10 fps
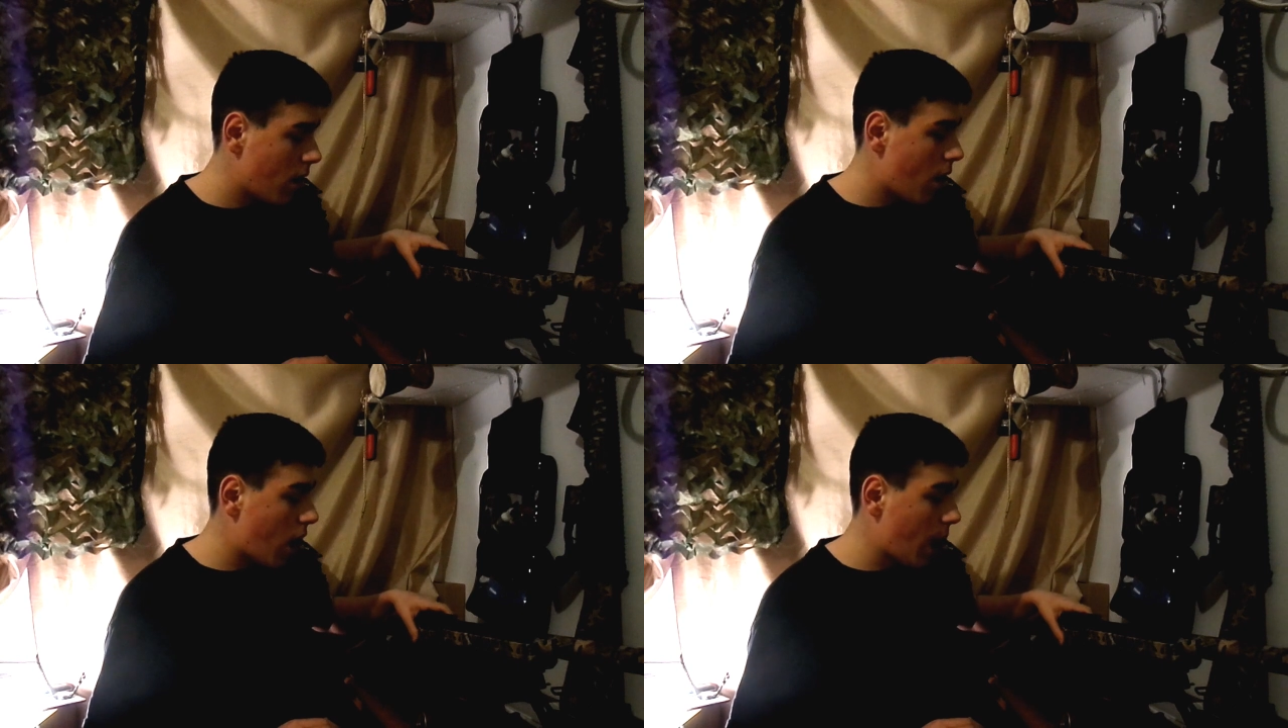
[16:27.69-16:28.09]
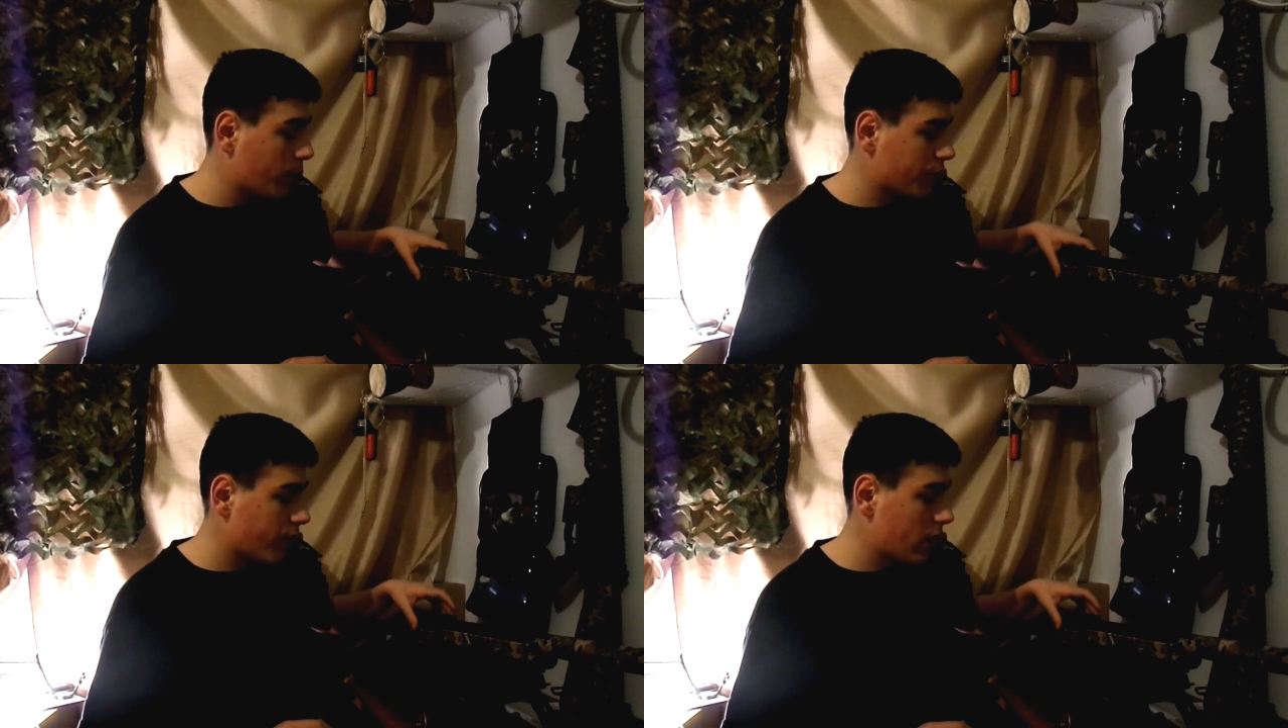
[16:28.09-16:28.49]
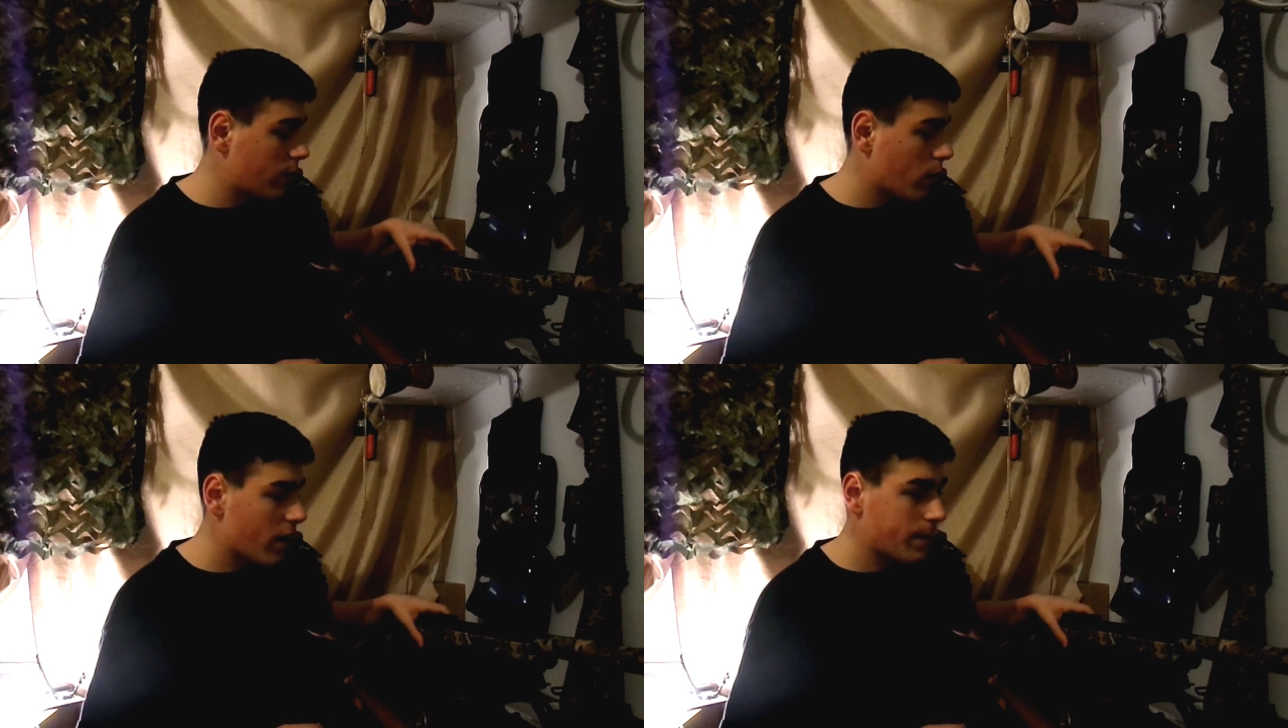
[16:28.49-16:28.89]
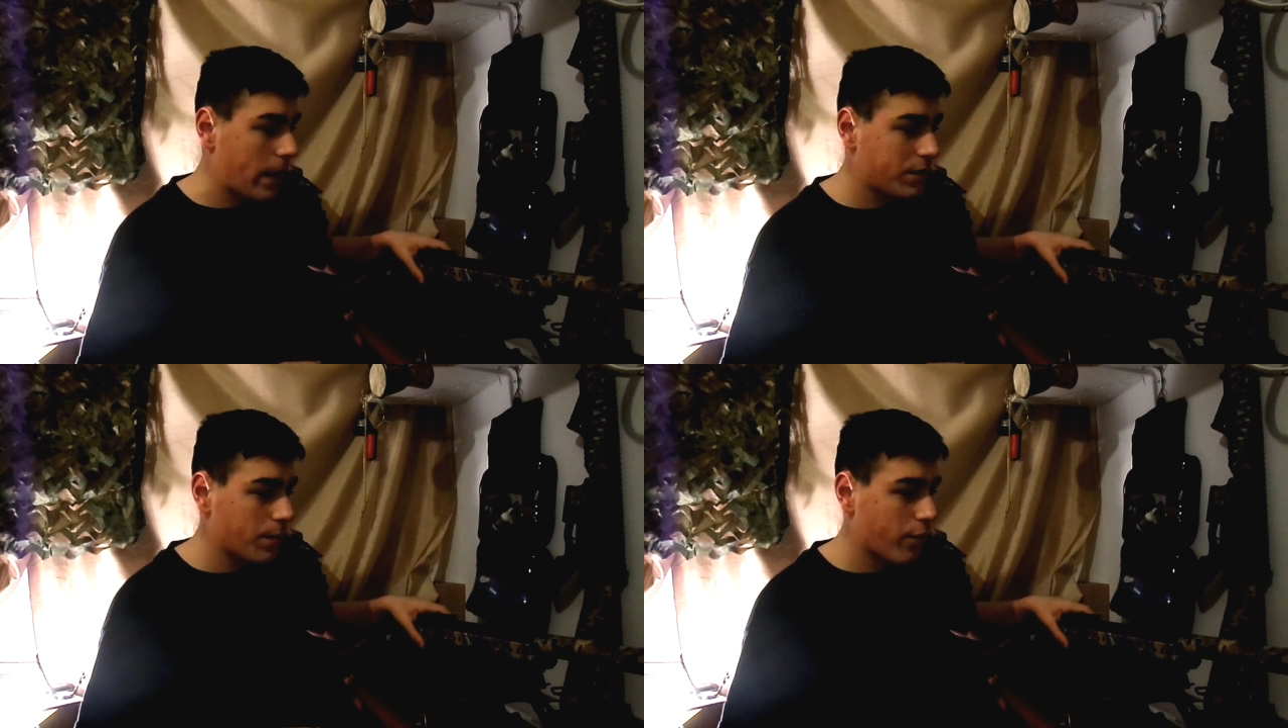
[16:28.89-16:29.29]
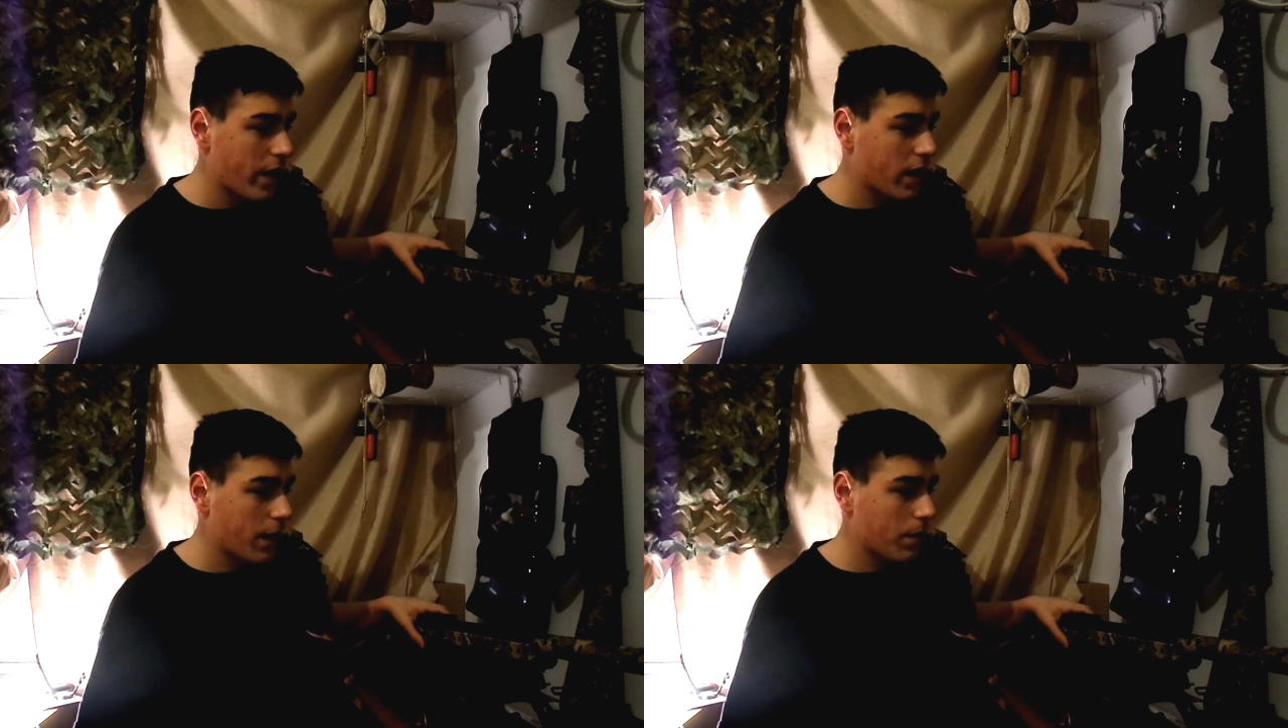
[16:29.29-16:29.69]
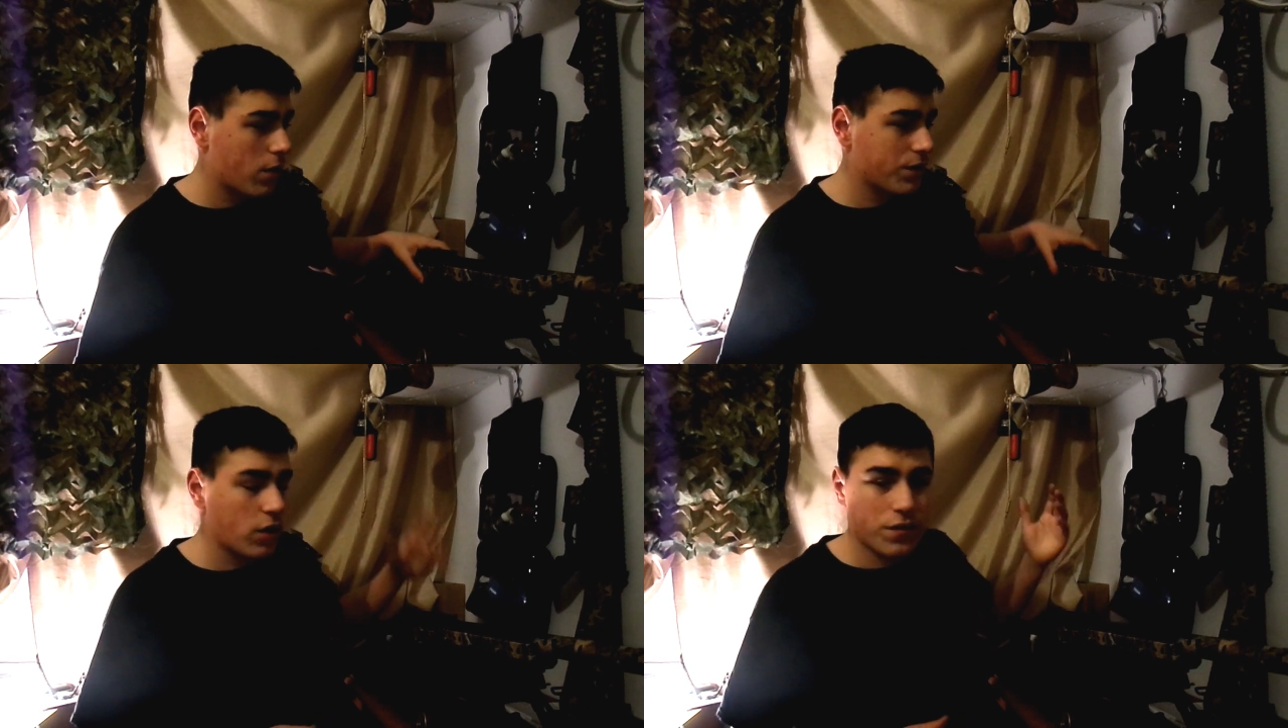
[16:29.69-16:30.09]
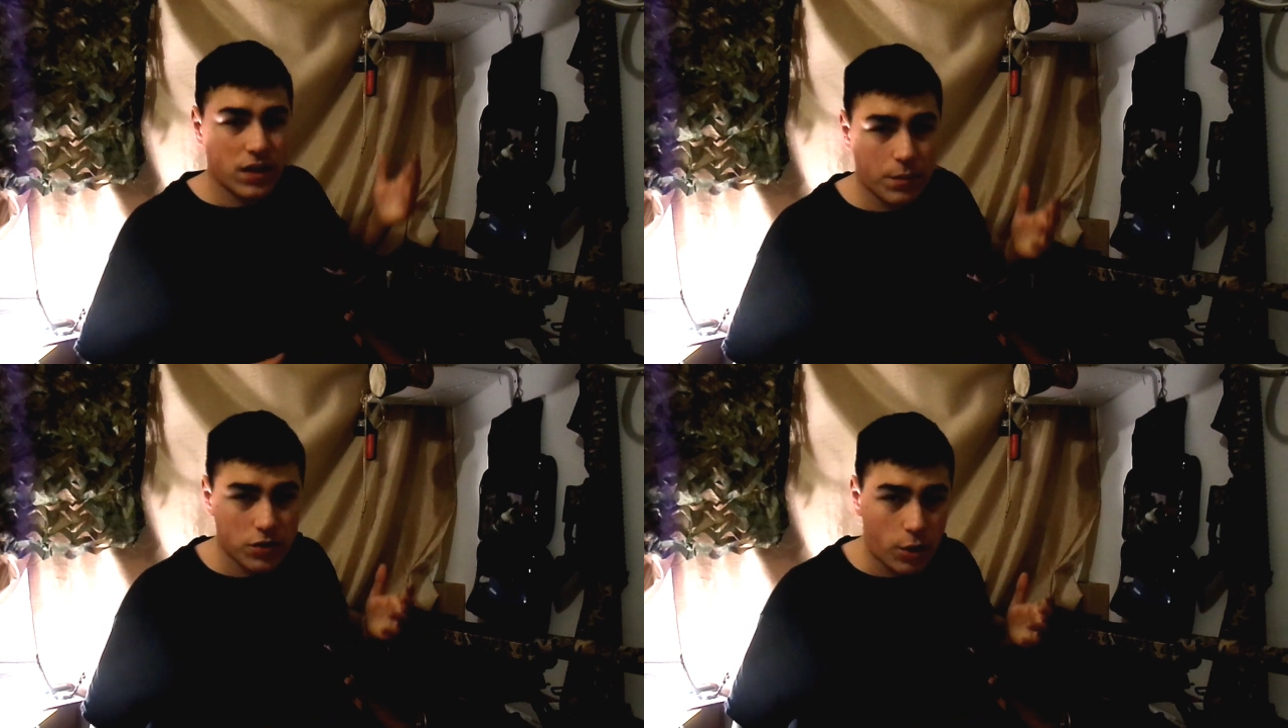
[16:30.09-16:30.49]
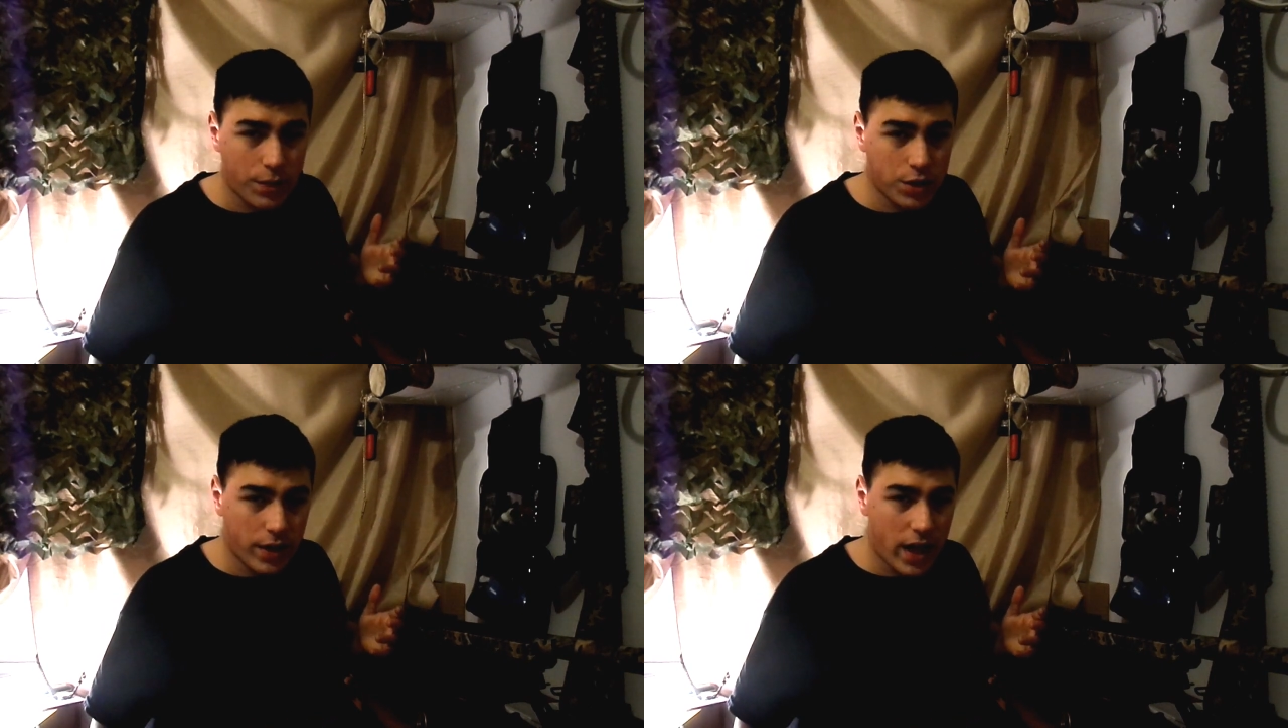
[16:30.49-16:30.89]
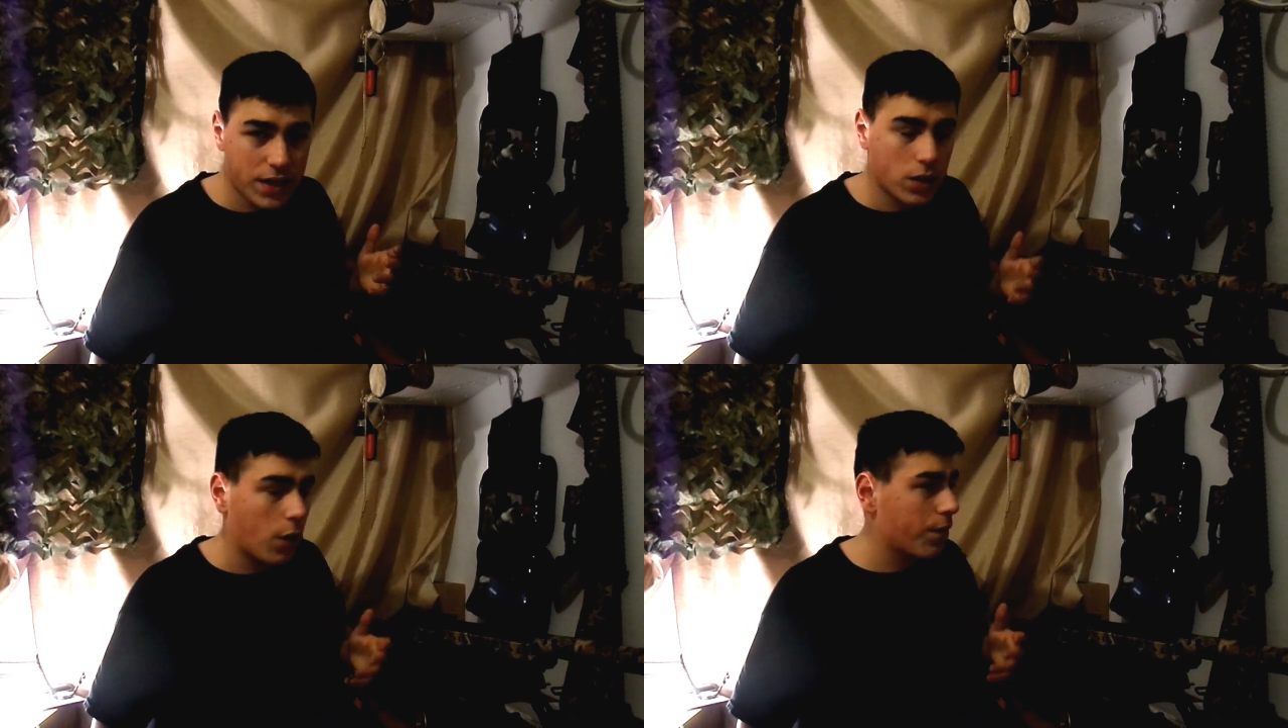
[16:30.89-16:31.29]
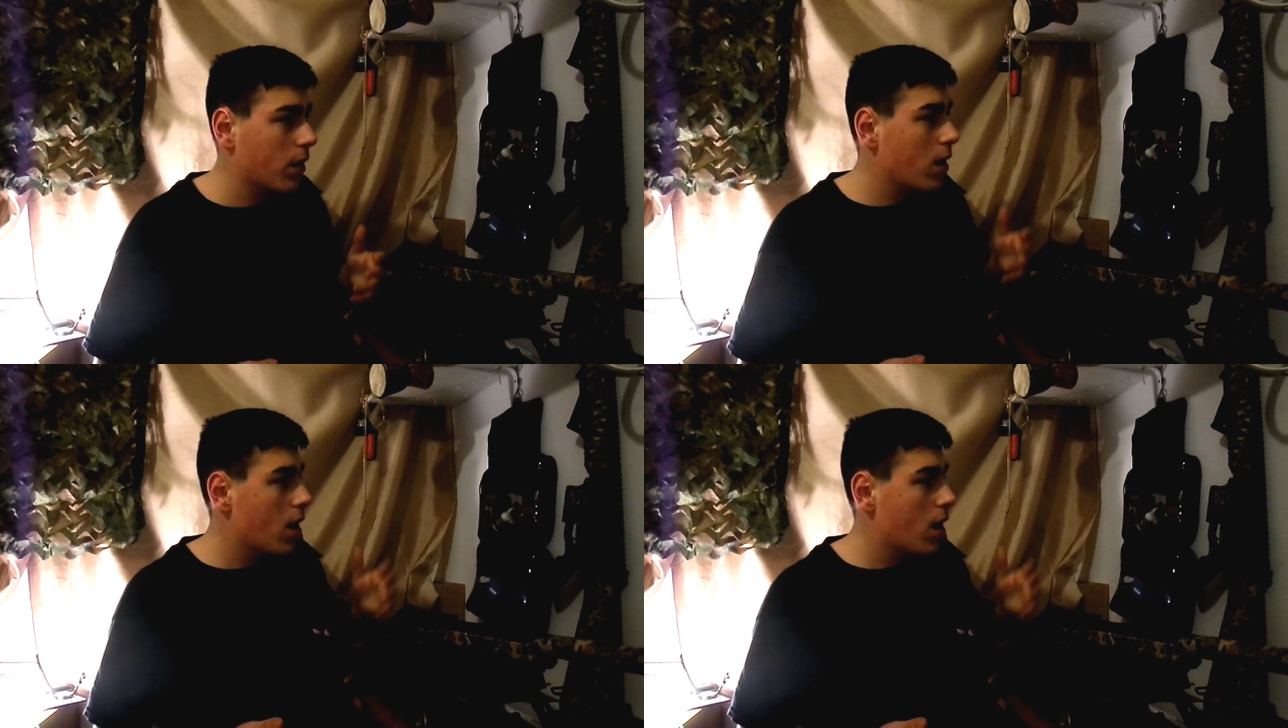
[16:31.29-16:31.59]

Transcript: I was really worried about it breaking, because obviously that would stop me doing airsoft.